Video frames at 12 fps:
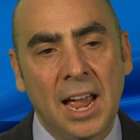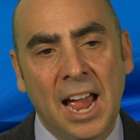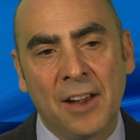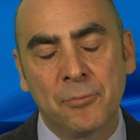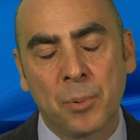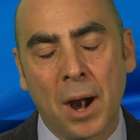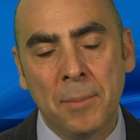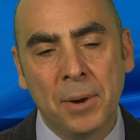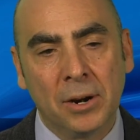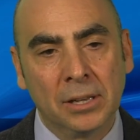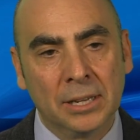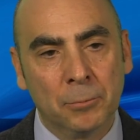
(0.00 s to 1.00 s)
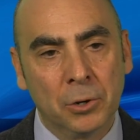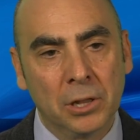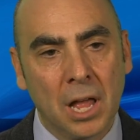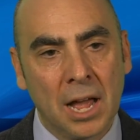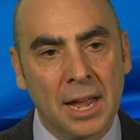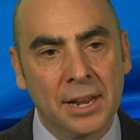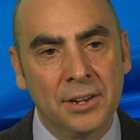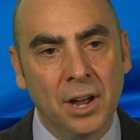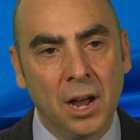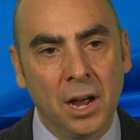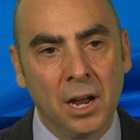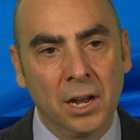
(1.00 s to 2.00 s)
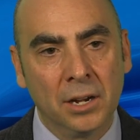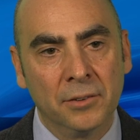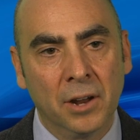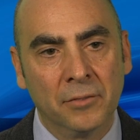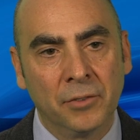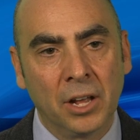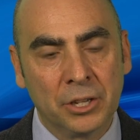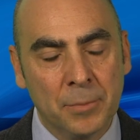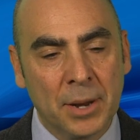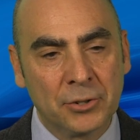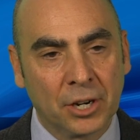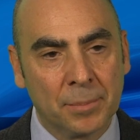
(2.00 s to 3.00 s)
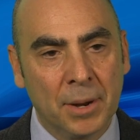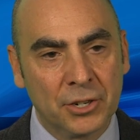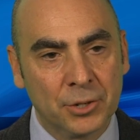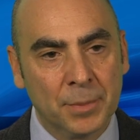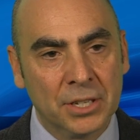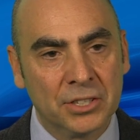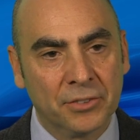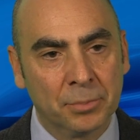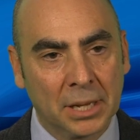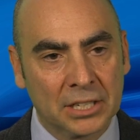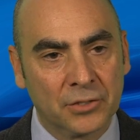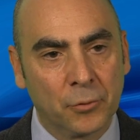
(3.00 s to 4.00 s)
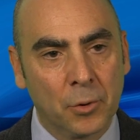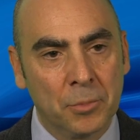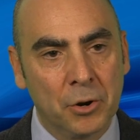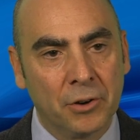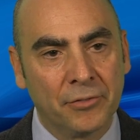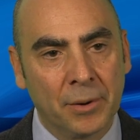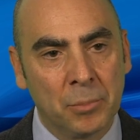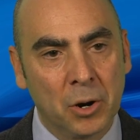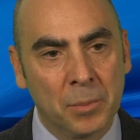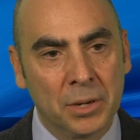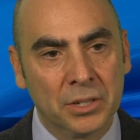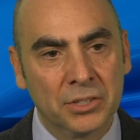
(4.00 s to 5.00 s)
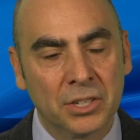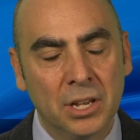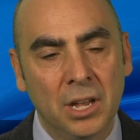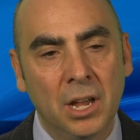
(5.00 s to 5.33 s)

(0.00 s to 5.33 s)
have primarily relied on volumetric measurements of plexiform neurofibromas